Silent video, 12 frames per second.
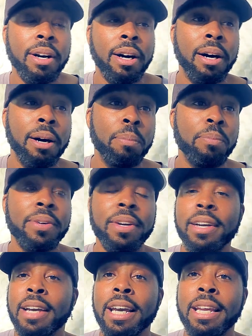And
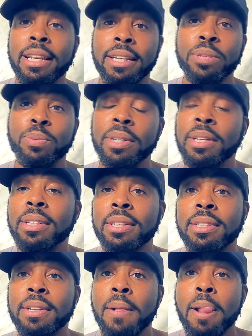it is what it
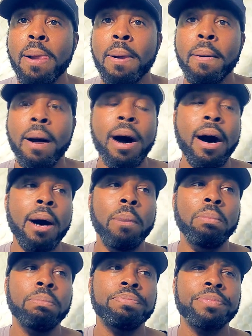is.
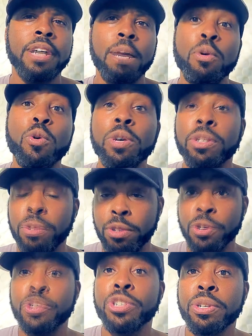I'm going to
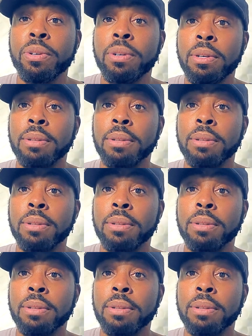nurture